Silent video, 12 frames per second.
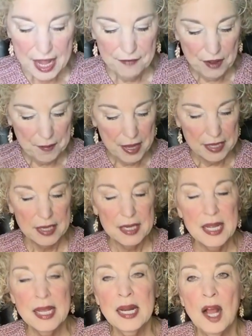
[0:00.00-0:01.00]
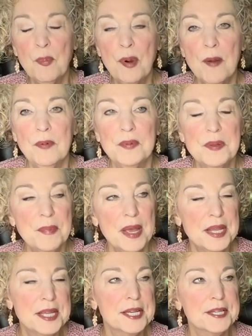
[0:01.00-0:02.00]
If I make it again, I'll probably
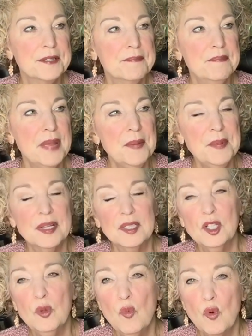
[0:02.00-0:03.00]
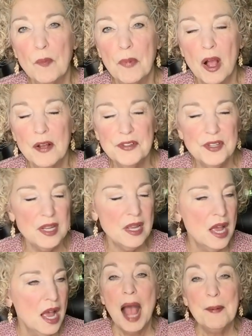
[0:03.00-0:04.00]
make it maybe a little more boxy.
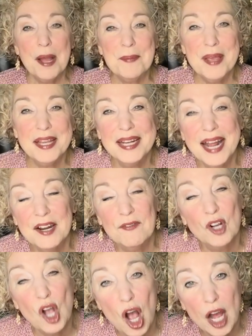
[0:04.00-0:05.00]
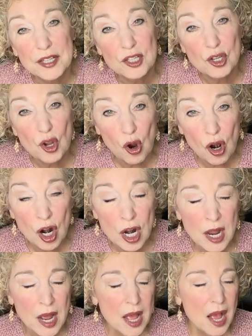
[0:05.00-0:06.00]
I might make it out of a cotton
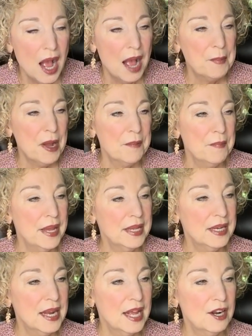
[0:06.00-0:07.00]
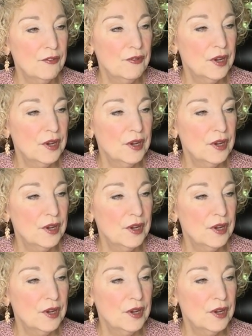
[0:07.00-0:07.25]
yarn. I might make it out of